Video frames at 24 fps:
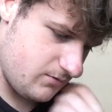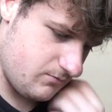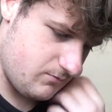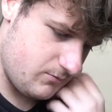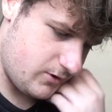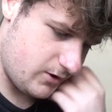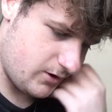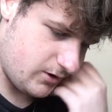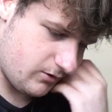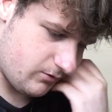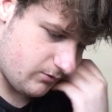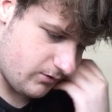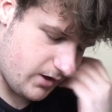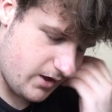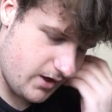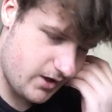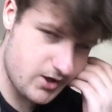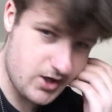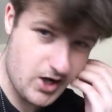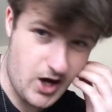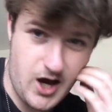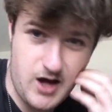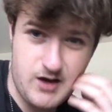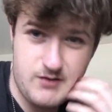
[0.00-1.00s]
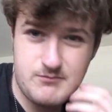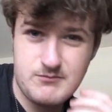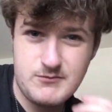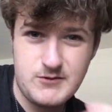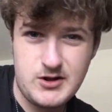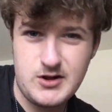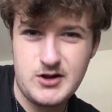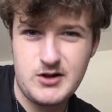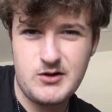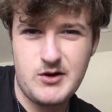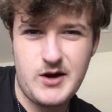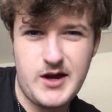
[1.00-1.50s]

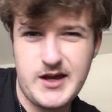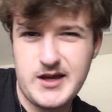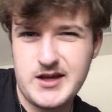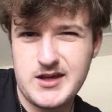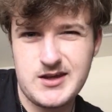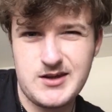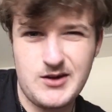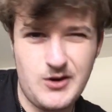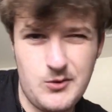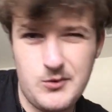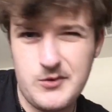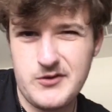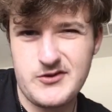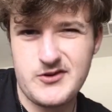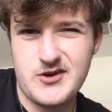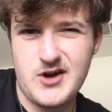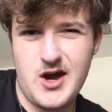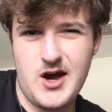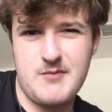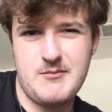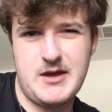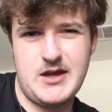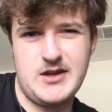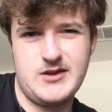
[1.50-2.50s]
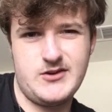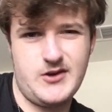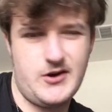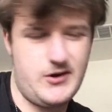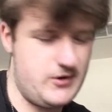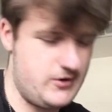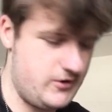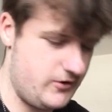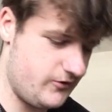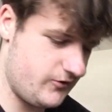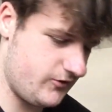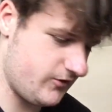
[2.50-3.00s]
I always comment
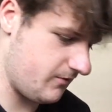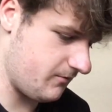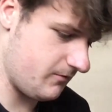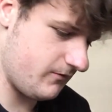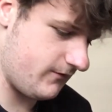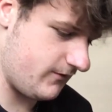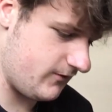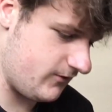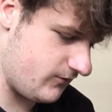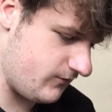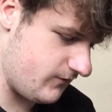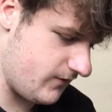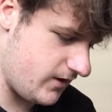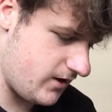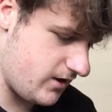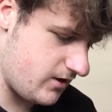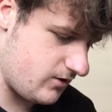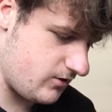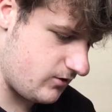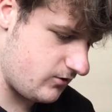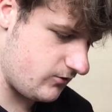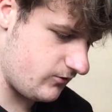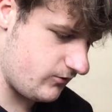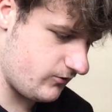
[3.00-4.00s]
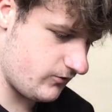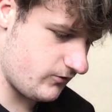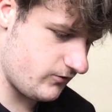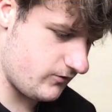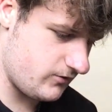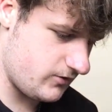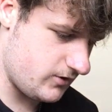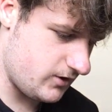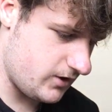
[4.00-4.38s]
on some of his videos,